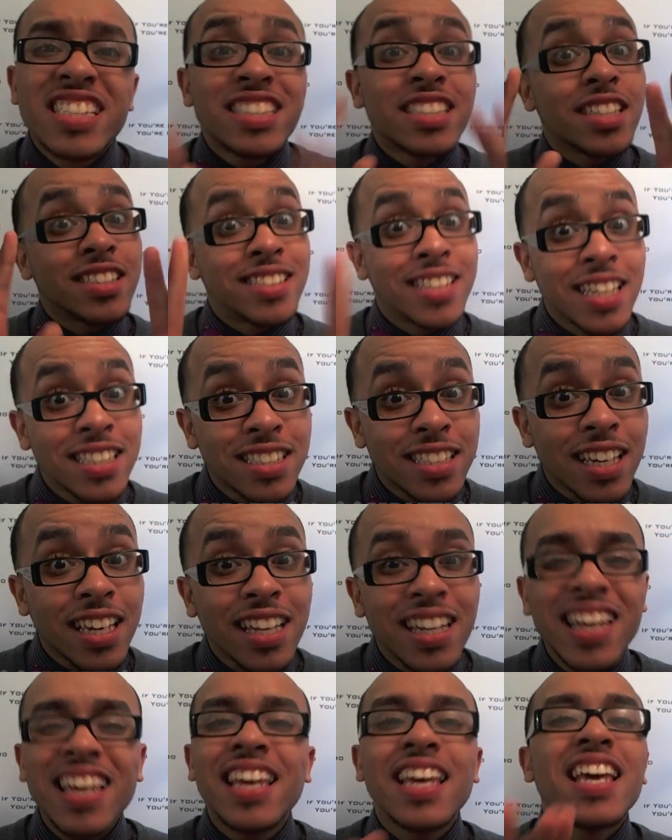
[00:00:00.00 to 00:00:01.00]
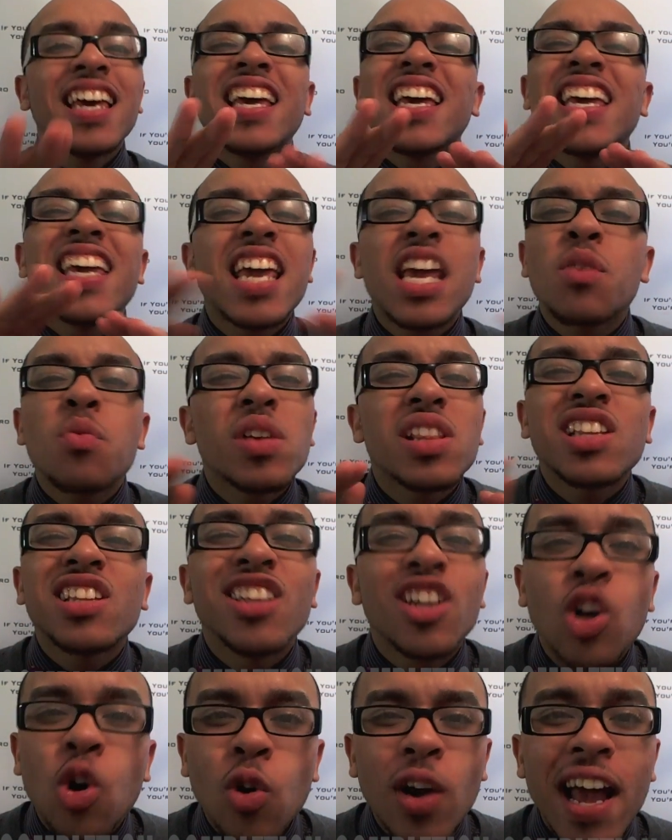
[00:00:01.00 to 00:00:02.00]
Statistically, he didn't really
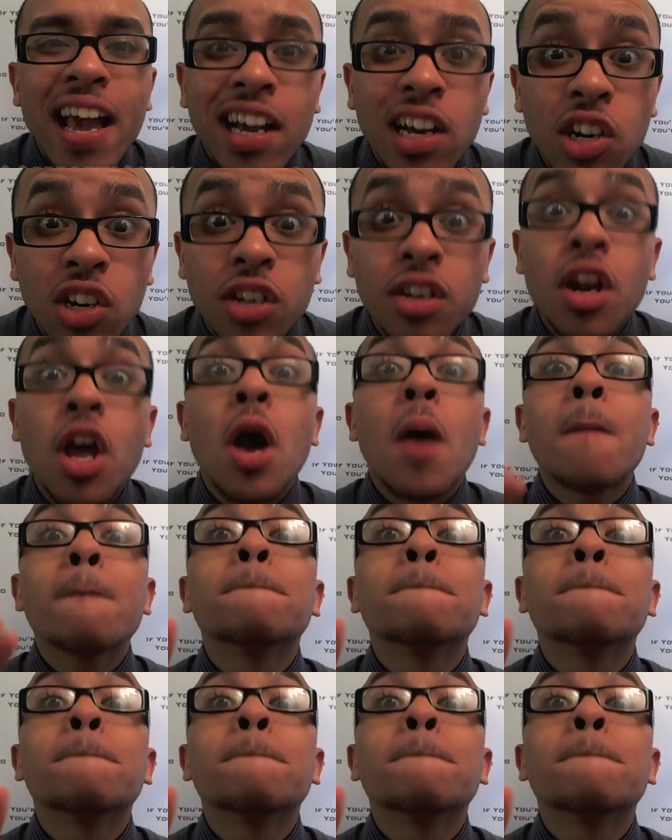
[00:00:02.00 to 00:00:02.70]
look all that good.